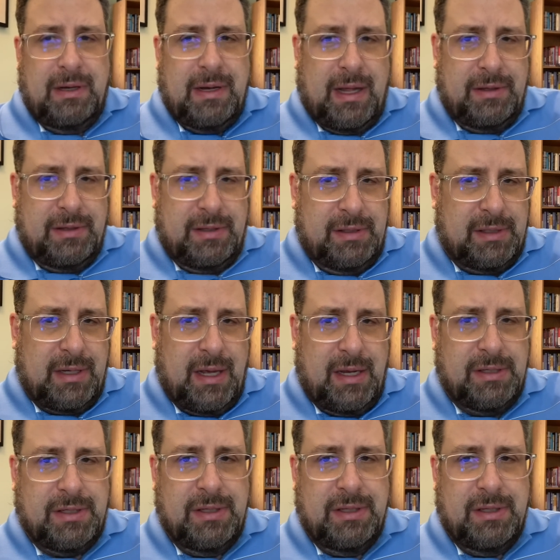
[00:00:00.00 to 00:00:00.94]
not
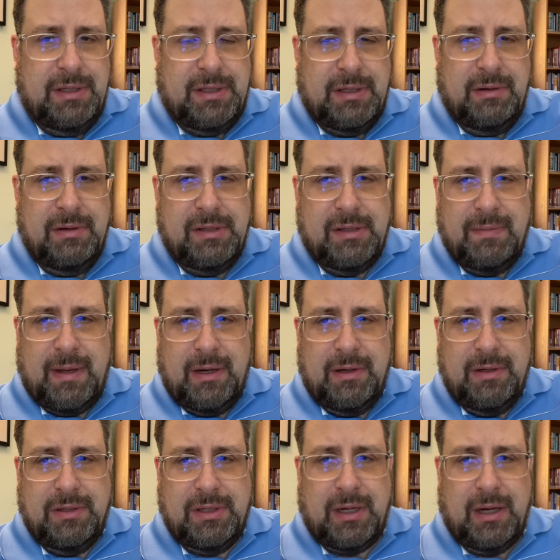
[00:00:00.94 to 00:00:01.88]
discussed in the series about
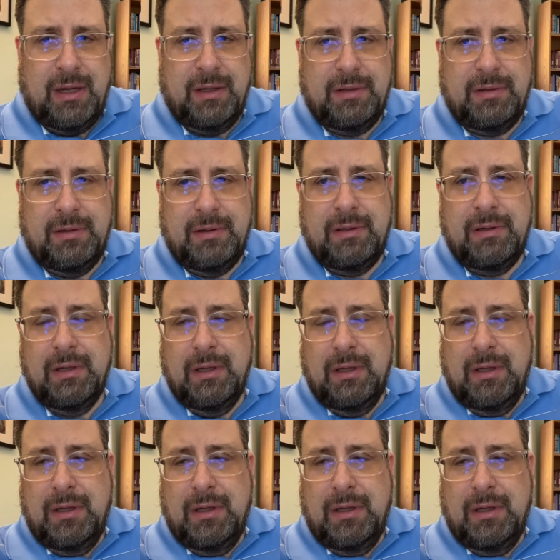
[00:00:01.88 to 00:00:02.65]
his childhood,